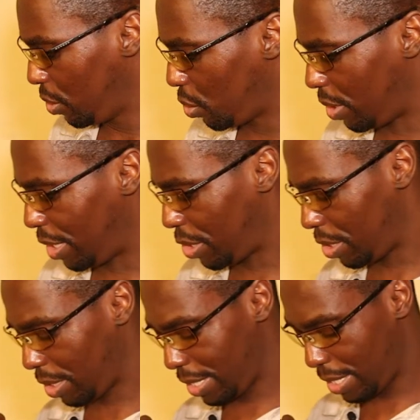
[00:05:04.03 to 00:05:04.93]

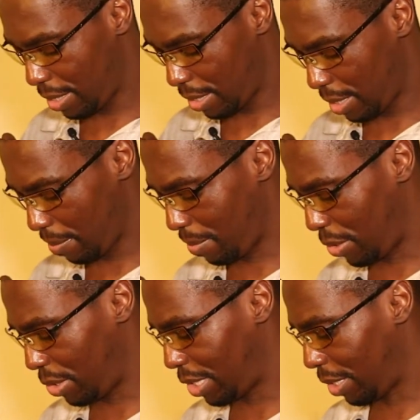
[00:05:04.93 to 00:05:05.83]
Traditionally,
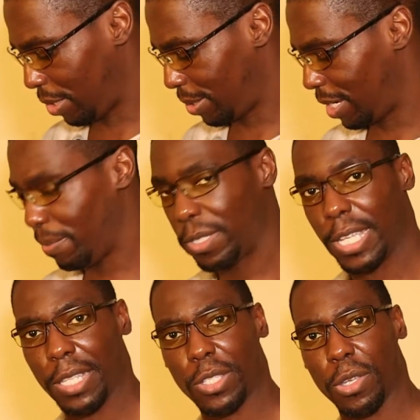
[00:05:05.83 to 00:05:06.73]
most telescopes
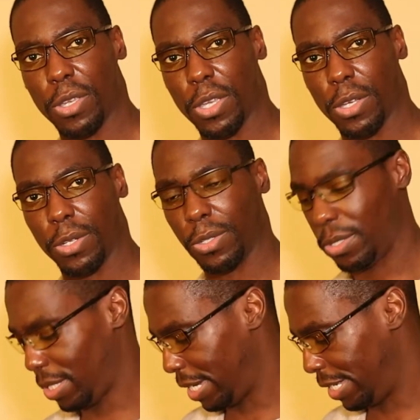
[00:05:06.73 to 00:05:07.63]
tend to
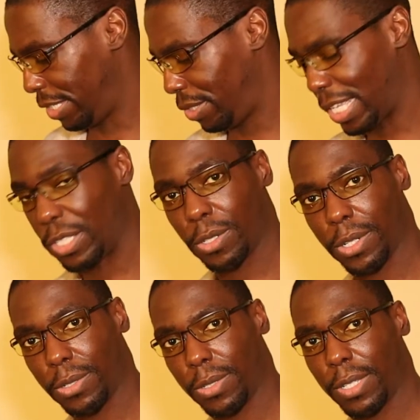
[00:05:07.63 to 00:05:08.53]
use uh, set
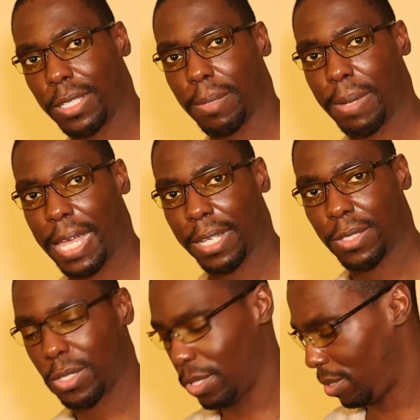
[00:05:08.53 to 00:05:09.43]
screws in the back
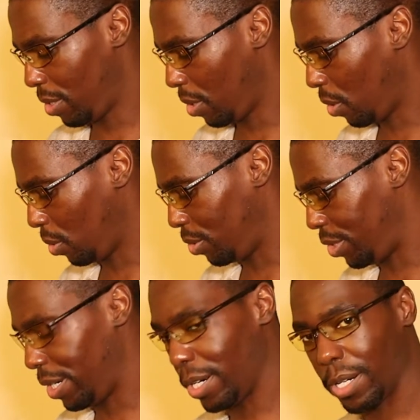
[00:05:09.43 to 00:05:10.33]
to hold
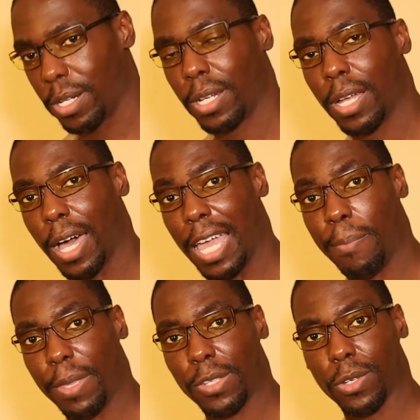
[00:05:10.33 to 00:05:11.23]
your
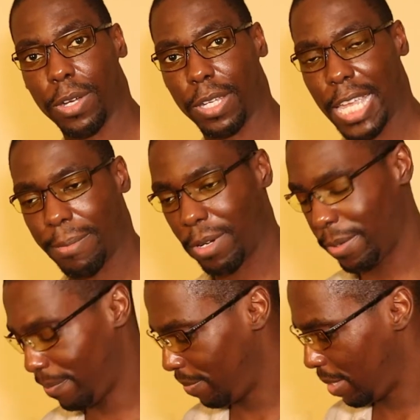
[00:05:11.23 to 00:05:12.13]
eyepiece or your camera.
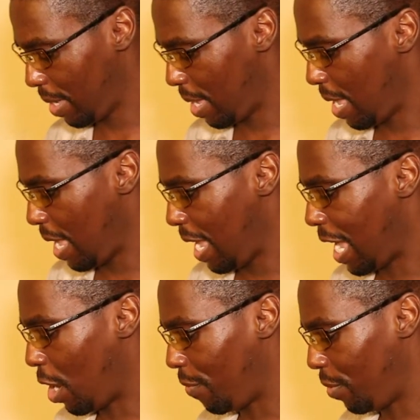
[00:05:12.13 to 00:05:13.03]

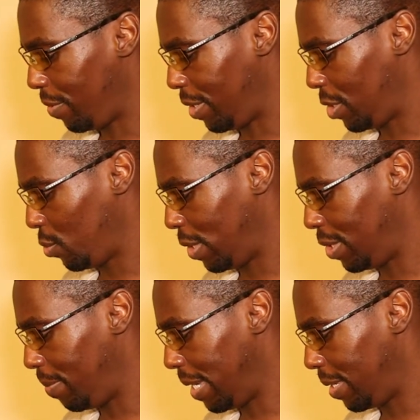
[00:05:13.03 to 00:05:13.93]
However, with this
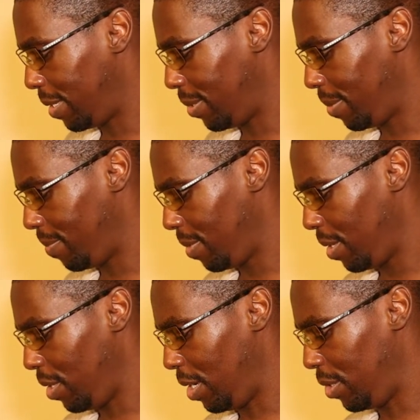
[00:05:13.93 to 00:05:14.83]
twisting mechanism,
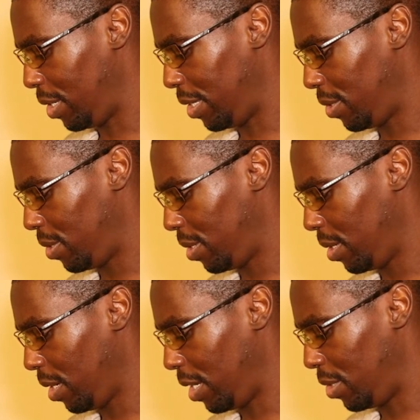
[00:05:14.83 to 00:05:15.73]
you can just
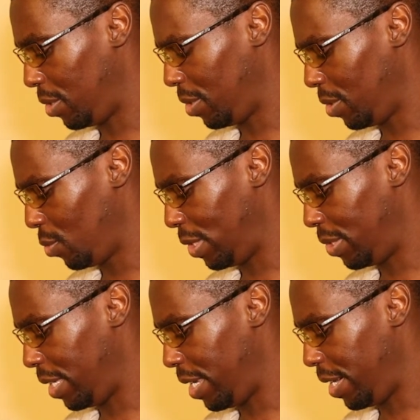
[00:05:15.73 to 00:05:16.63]

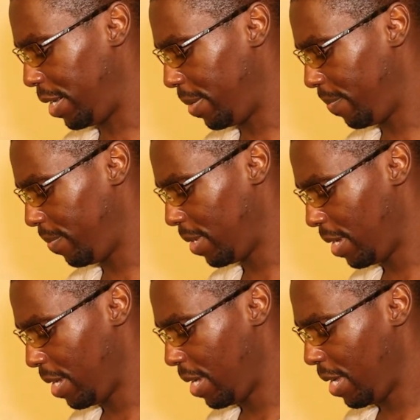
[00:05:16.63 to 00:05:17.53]
untwist it here,
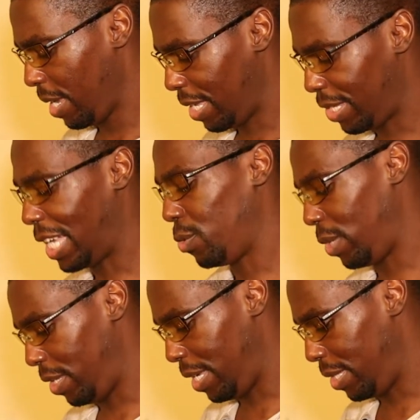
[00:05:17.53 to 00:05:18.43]
attach
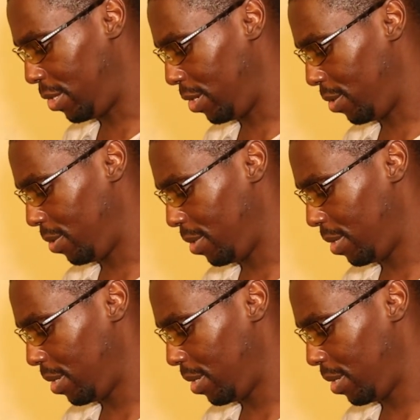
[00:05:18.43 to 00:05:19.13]
what you need to,